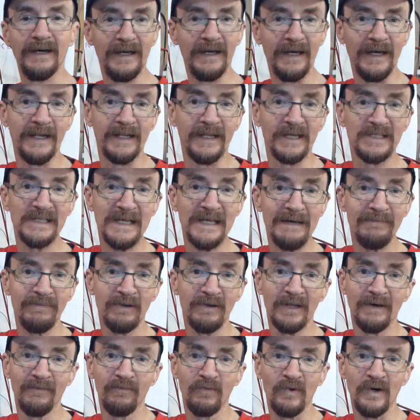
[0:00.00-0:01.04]
an
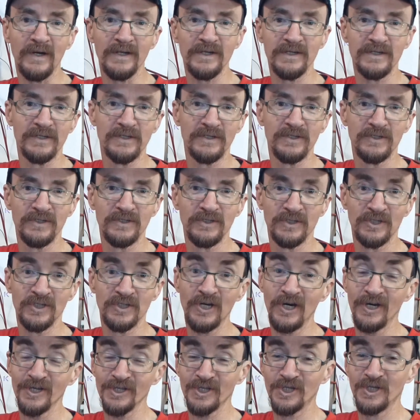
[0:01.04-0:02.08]
example of what
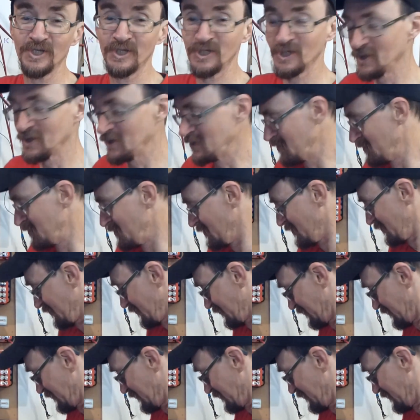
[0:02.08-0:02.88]
not to do